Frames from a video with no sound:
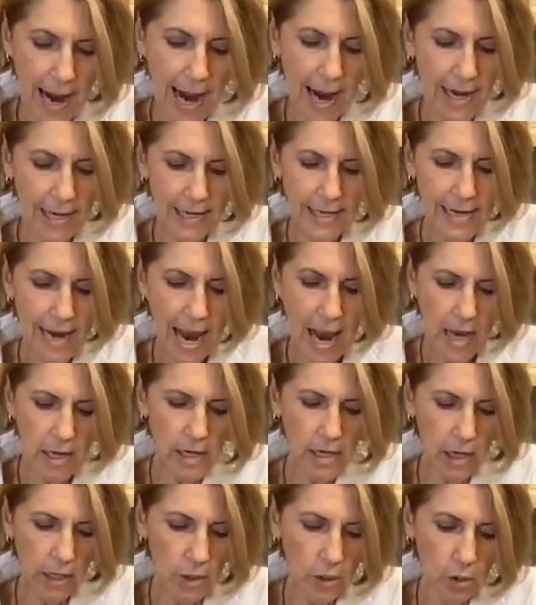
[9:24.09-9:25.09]
And
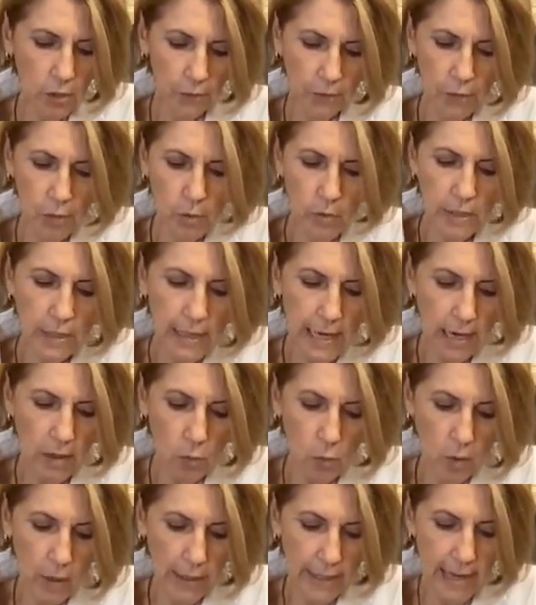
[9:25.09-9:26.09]
again, if you can
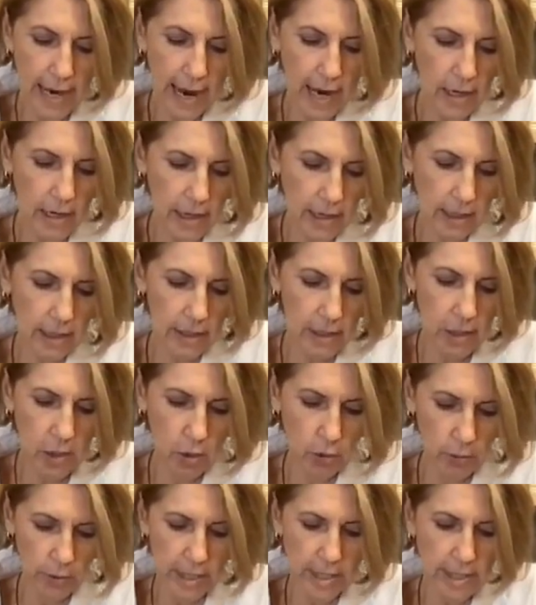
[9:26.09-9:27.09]
get organic
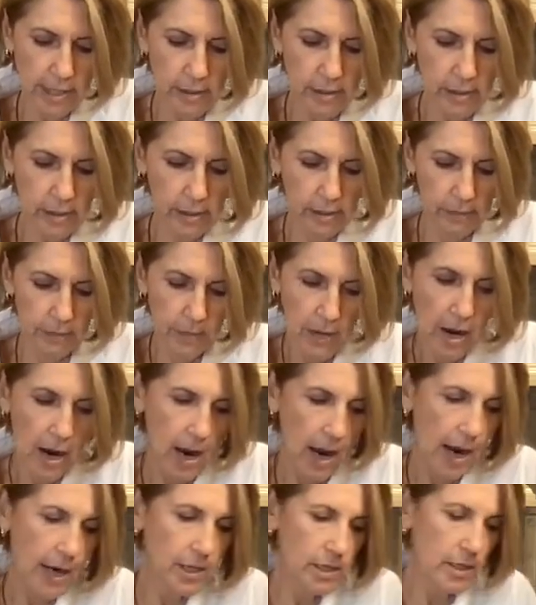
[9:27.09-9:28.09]
ingredients,
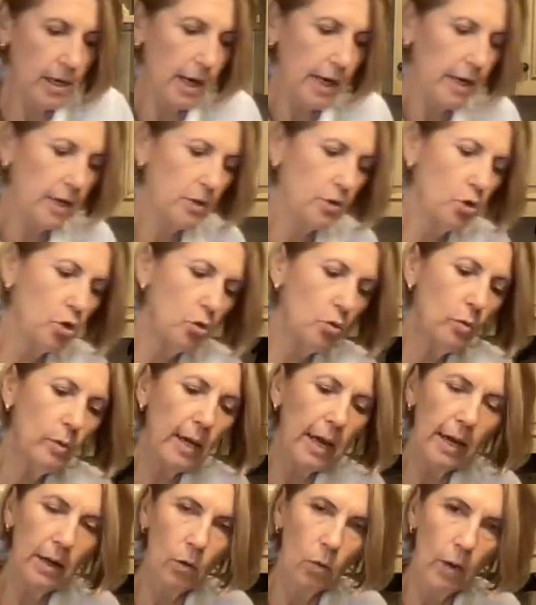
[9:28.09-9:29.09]
I do
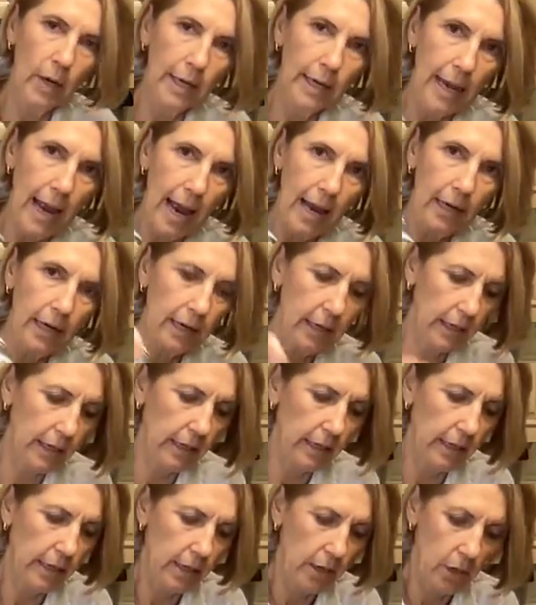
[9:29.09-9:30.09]
get
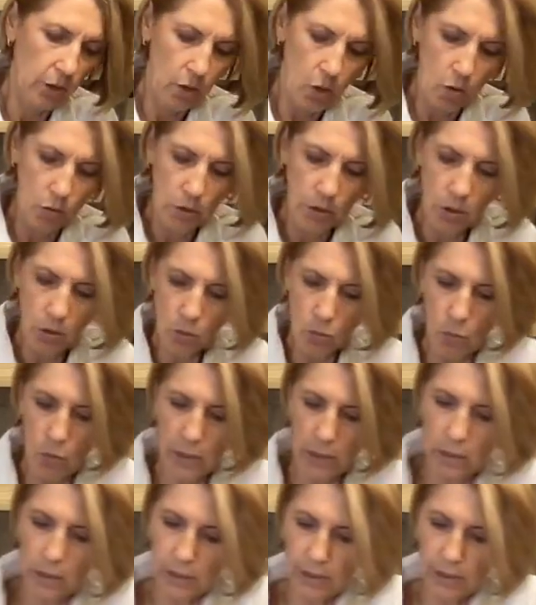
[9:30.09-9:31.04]
organic coconut oil.